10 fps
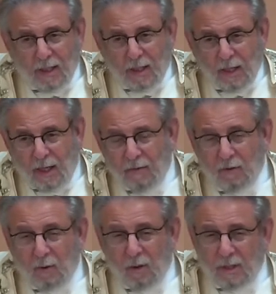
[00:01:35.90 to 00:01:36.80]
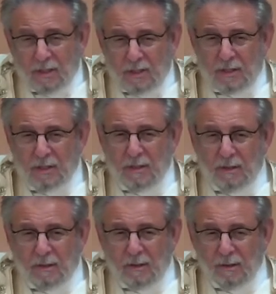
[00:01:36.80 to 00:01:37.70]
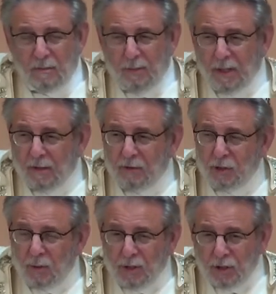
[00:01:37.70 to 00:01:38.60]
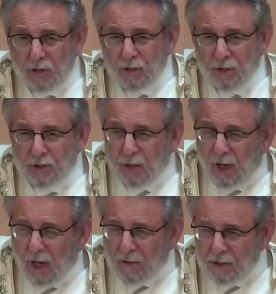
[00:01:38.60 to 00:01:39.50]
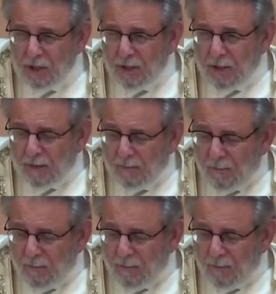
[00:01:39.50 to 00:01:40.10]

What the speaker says: Of course, being of Jewish origin